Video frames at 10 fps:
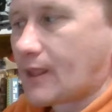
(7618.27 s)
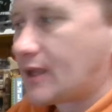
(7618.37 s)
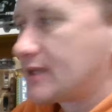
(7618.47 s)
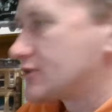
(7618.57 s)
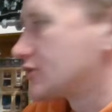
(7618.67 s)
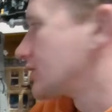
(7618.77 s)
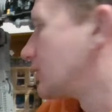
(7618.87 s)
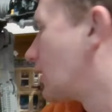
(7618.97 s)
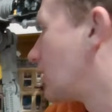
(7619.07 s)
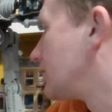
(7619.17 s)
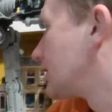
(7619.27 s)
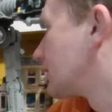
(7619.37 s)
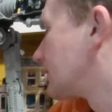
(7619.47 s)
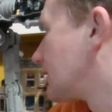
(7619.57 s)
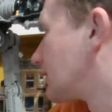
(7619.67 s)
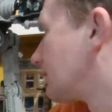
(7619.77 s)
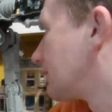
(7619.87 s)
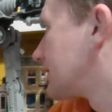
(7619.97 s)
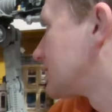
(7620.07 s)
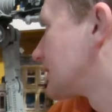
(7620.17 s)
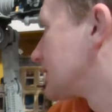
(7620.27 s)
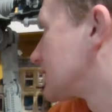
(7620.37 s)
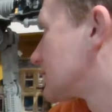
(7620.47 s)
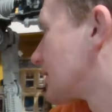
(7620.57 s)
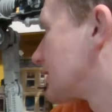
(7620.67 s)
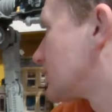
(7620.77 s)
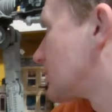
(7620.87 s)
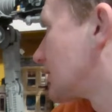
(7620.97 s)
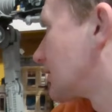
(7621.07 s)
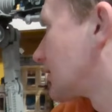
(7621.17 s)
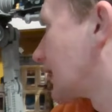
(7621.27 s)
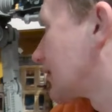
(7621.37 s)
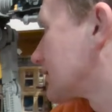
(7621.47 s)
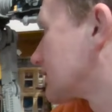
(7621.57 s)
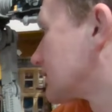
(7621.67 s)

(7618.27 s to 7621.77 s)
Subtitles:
it's still only going to be 9 base plates of space with that.